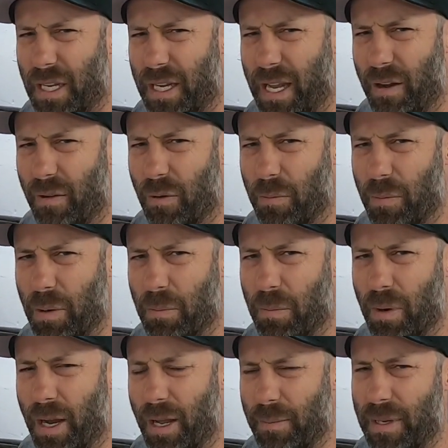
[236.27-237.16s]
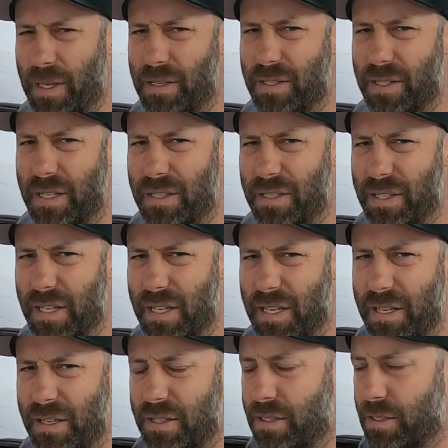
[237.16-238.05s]
I can't remember how many
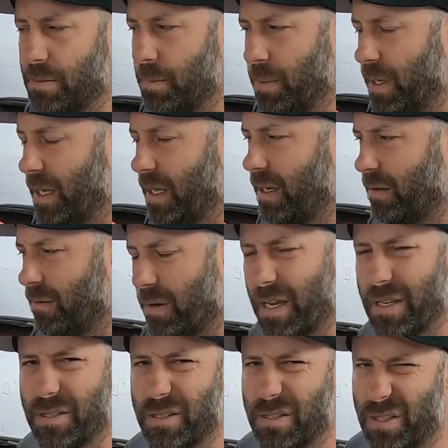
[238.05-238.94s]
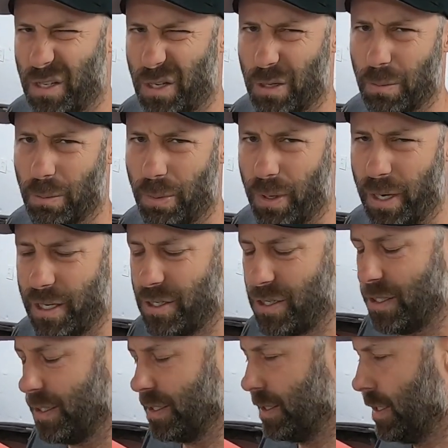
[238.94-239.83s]
cc's, but it raises a
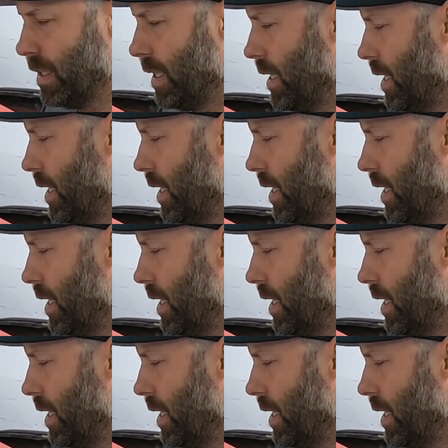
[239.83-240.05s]
compression.